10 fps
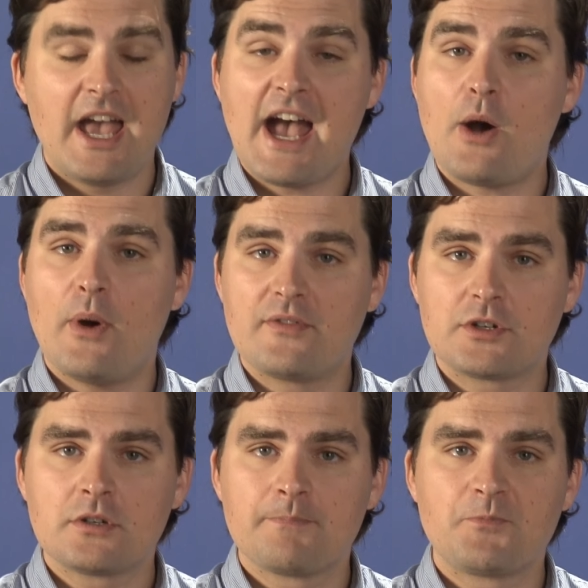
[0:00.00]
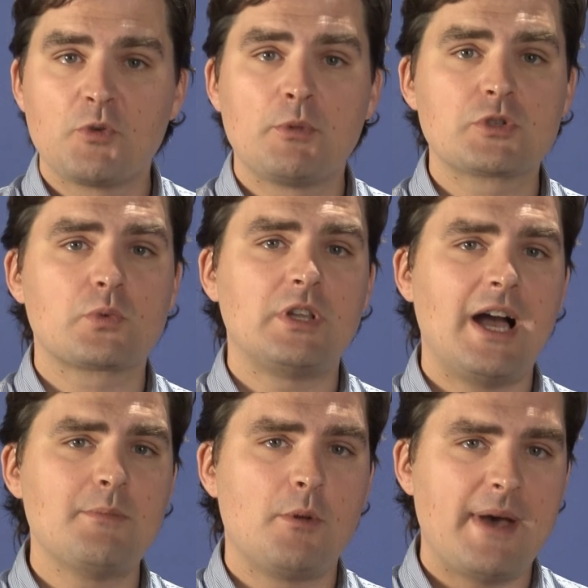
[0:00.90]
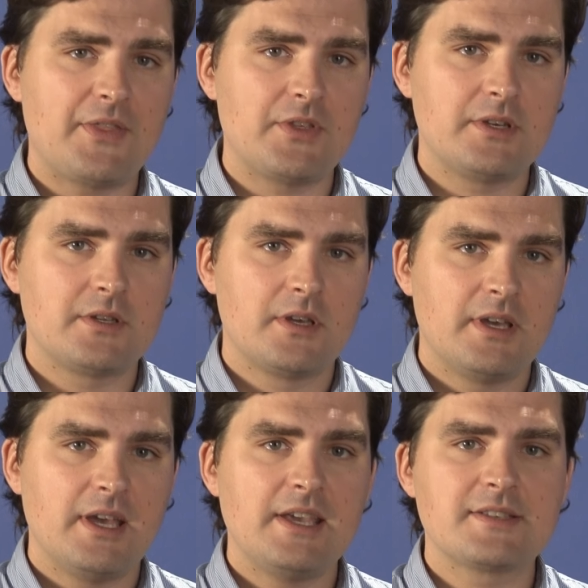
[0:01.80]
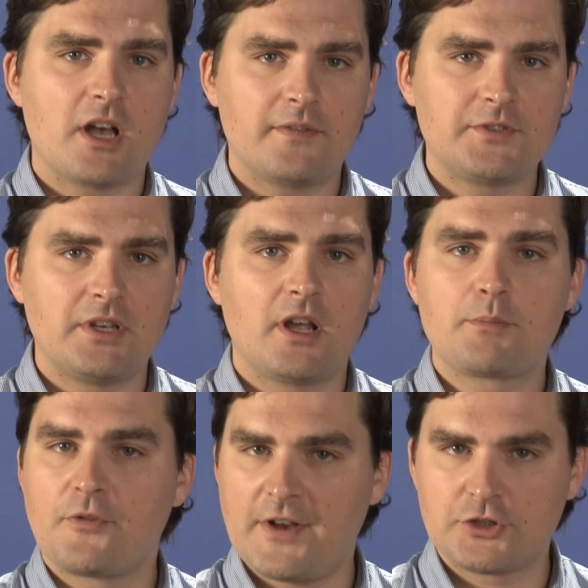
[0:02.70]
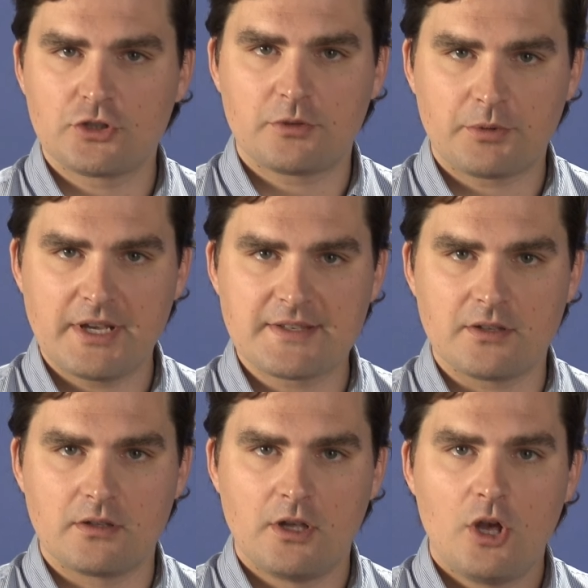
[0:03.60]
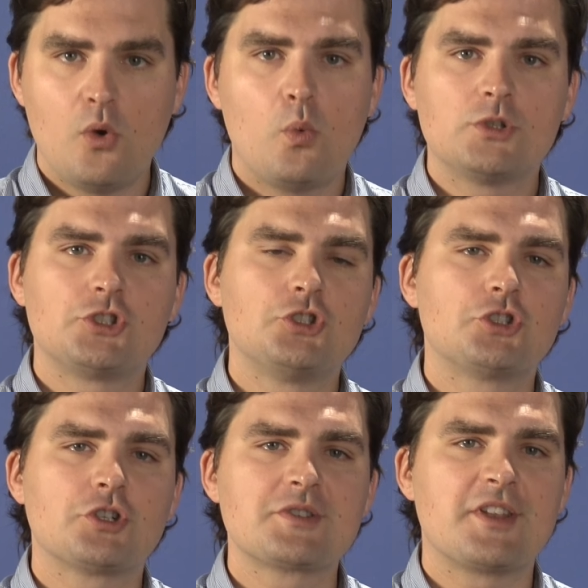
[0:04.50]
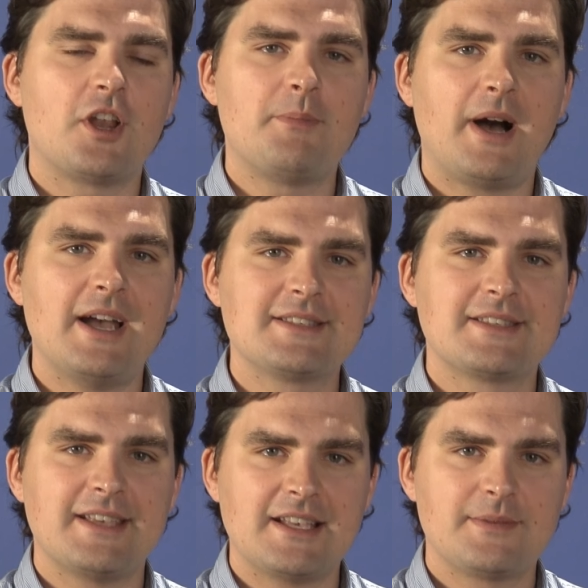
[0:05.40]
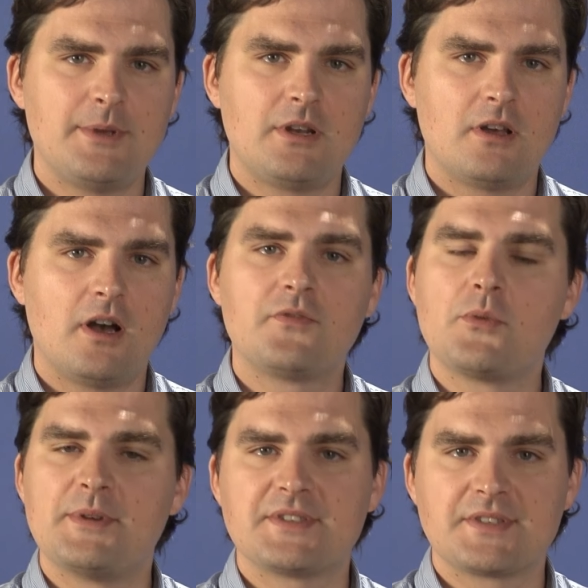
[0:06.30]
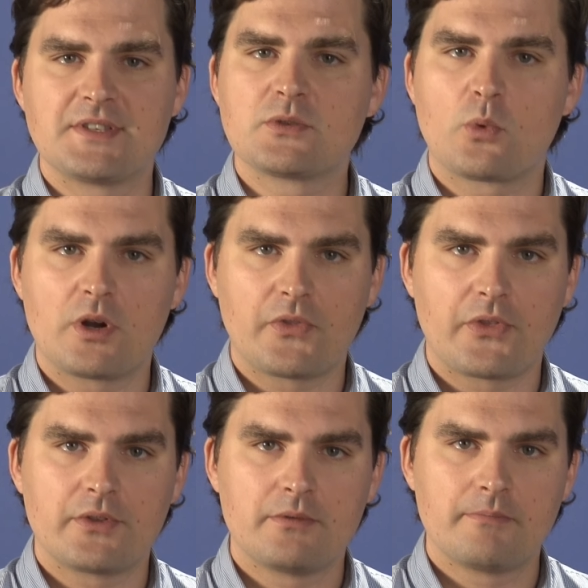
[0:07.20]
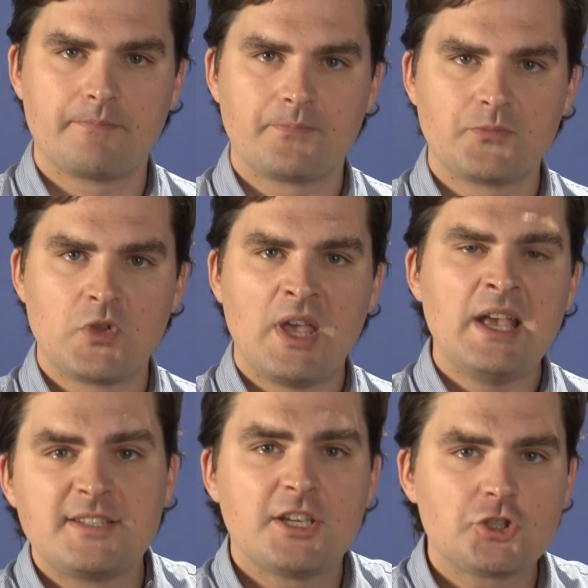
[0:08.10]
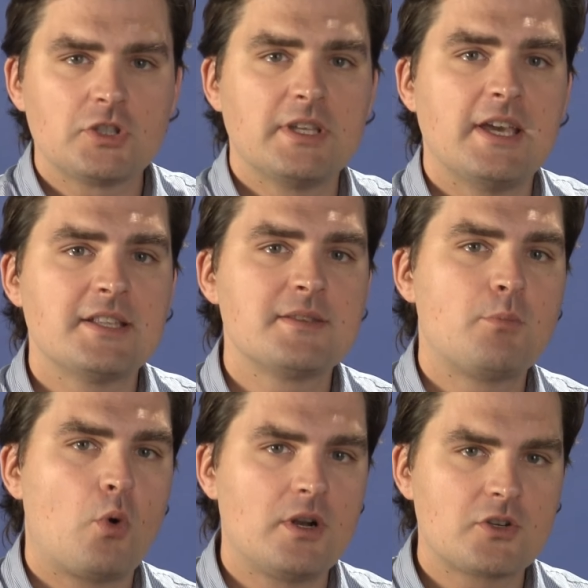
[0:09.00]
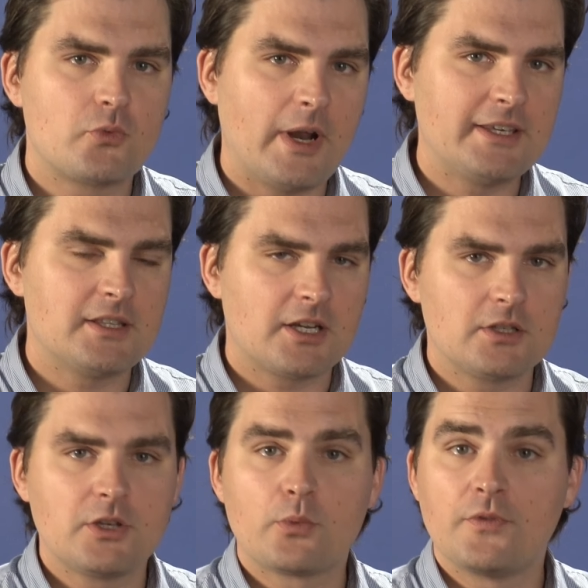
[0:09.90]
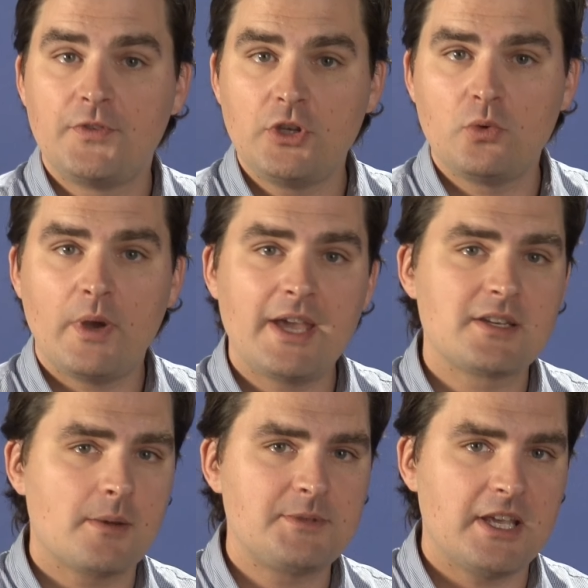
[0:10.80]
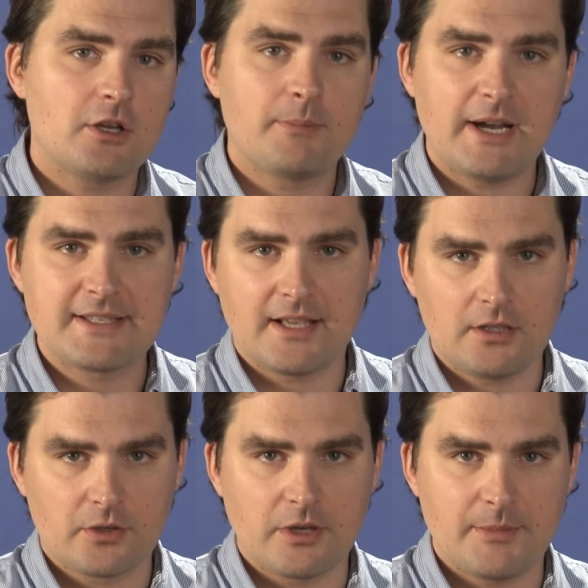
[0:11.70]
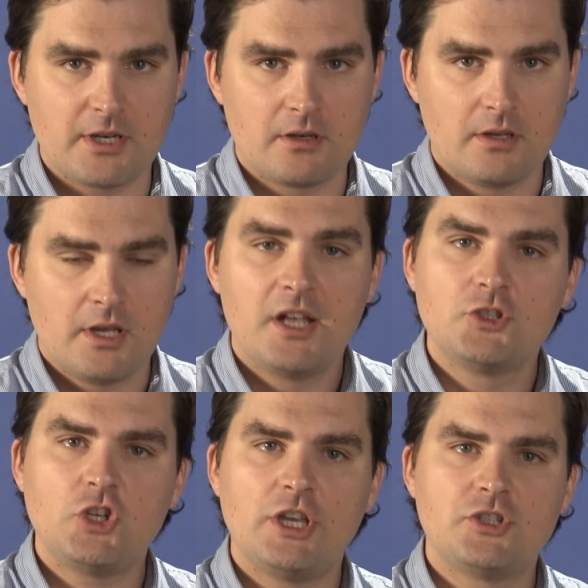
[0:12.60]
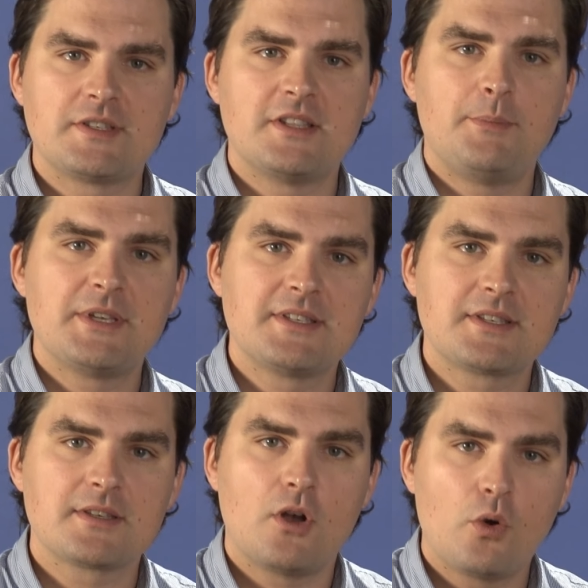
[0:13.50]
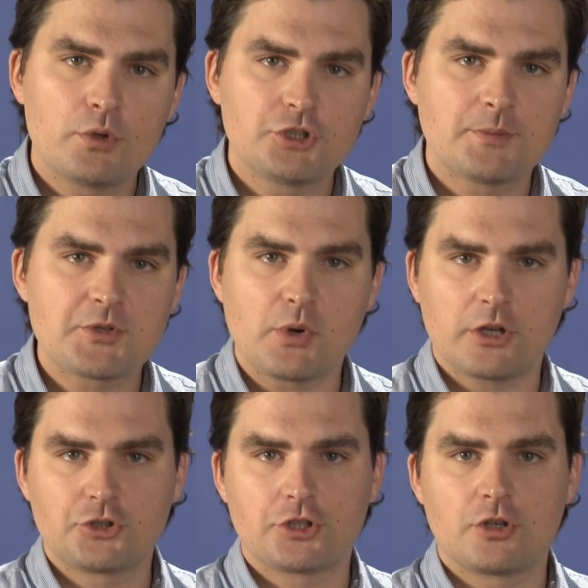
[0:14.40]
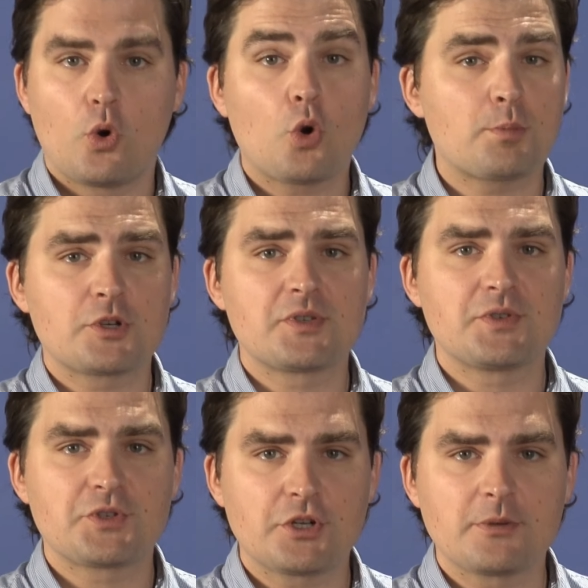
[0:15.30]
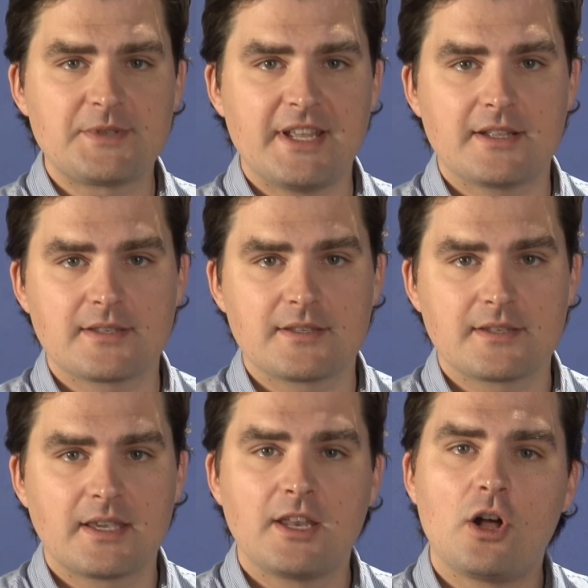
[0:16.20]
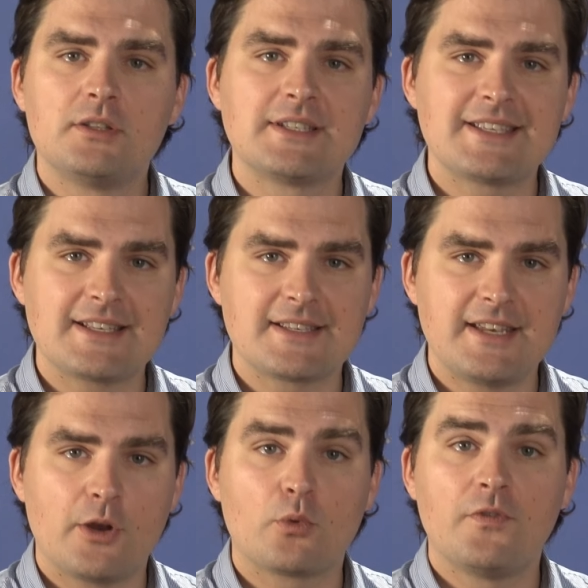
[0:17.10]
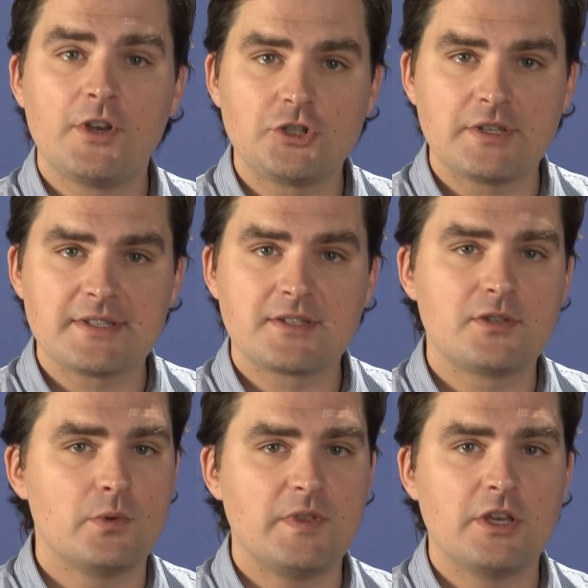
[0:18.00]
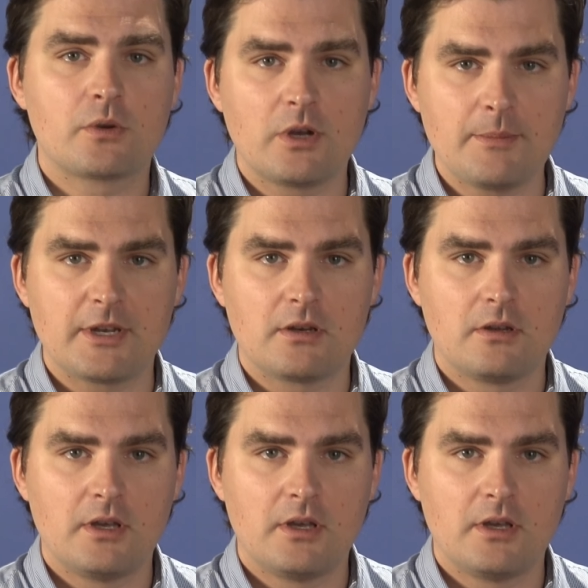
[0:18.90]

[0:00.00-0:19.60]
However, the most reliable method is often a professional appraisal, which ensures an unbiased assessment of the business's worth. Additionally, it's important to regularly review and update your buy-sell agreement. Changes in the business, ownership structure, or personal circumstances can all necessitate revisions to the agreement.